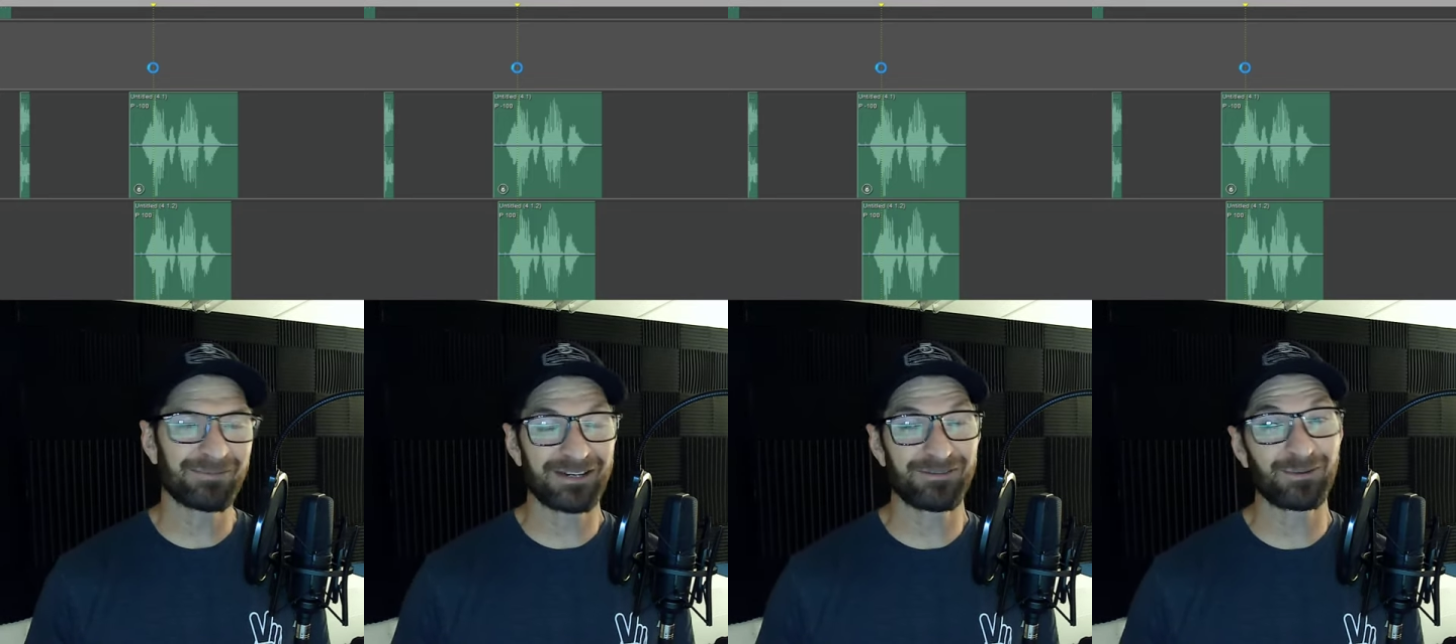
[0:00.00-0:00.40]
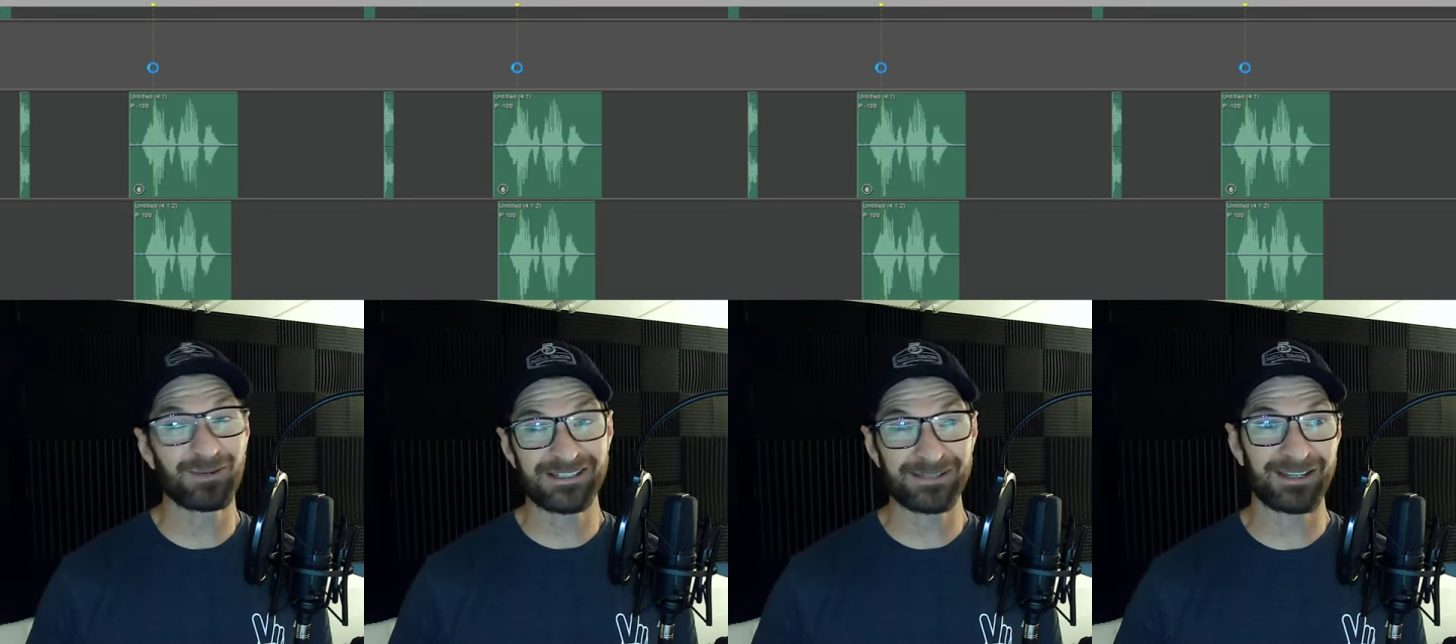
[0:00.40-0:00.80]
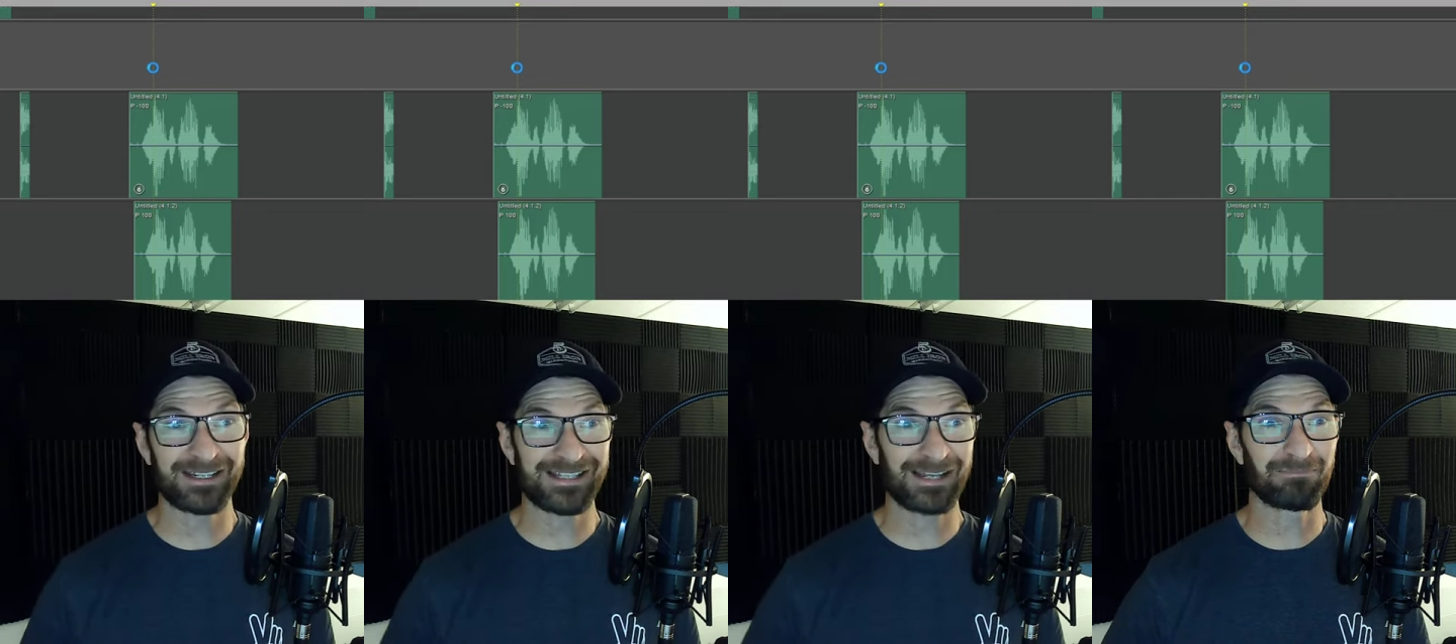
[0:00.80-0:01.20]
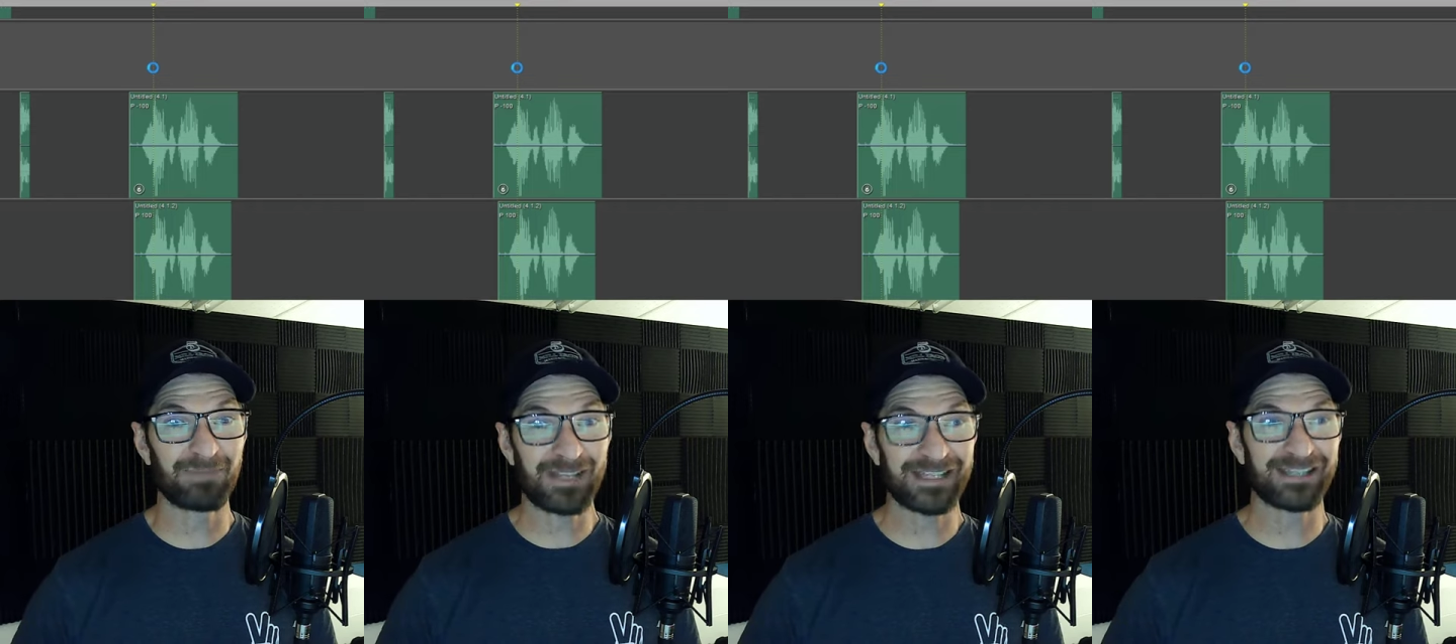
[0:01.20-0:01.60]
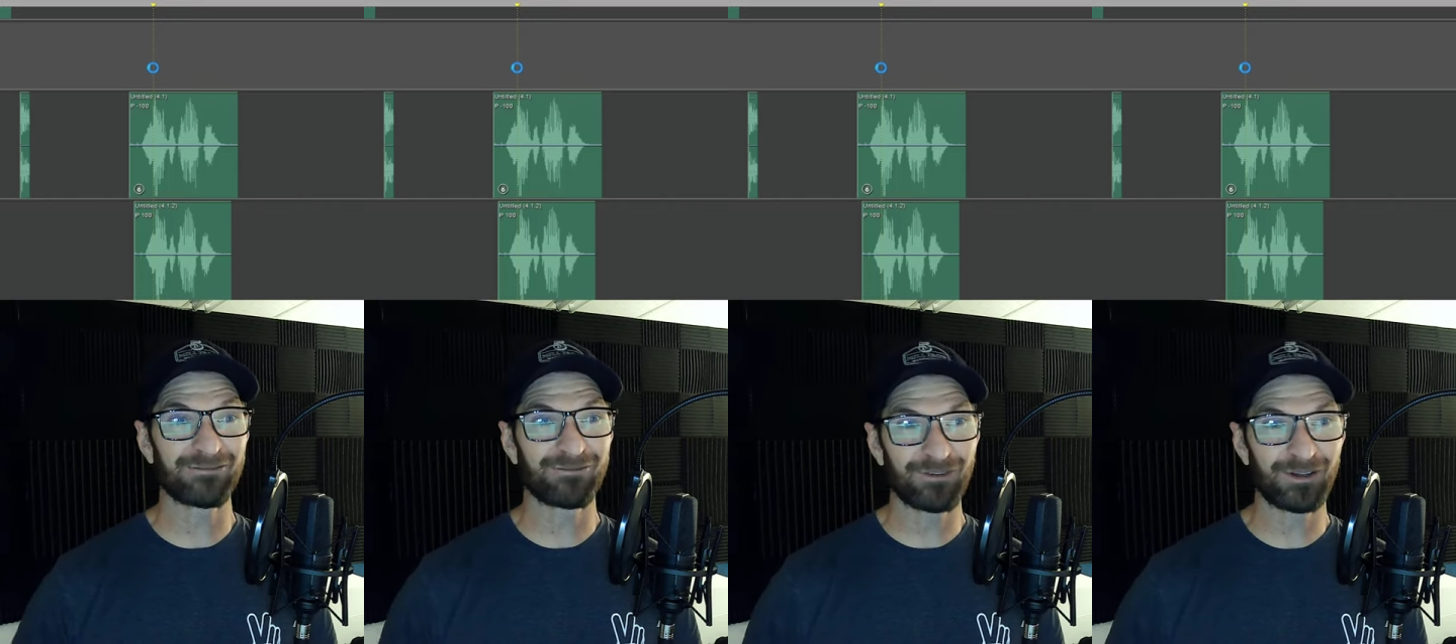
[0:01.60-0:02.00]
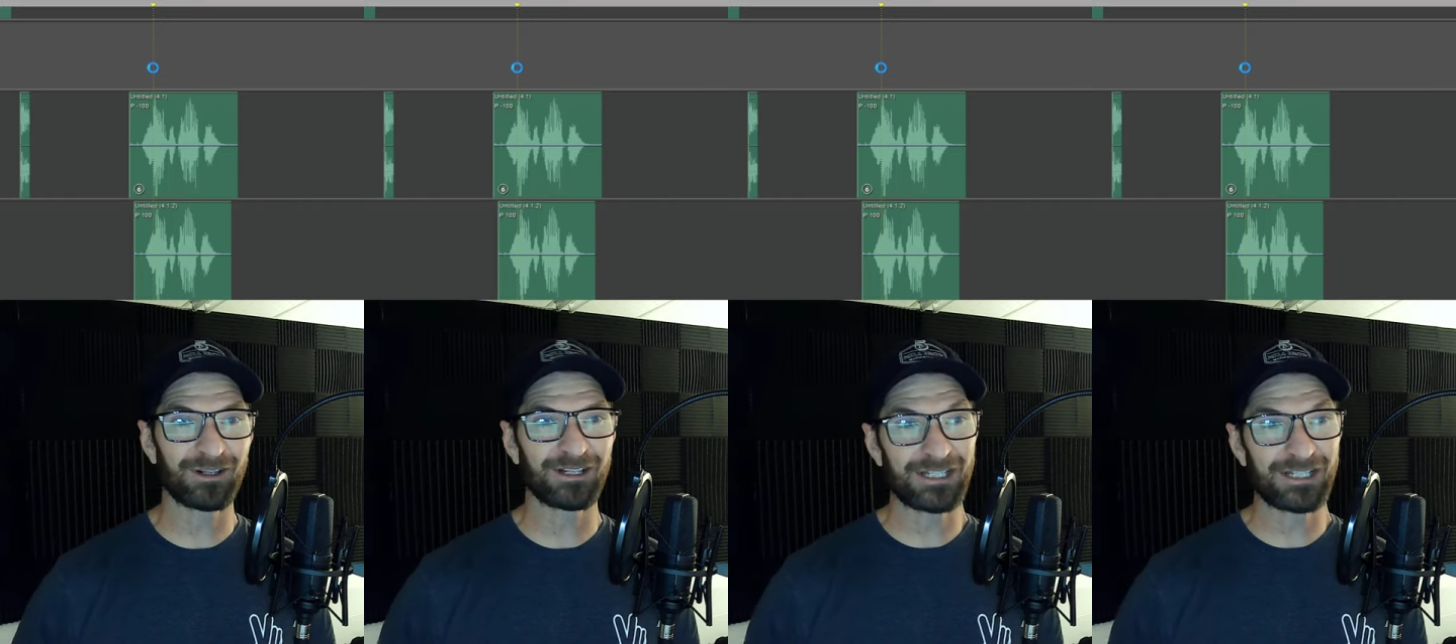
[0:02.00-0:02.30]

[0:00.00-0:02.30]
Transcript: but if you want something to sound big and full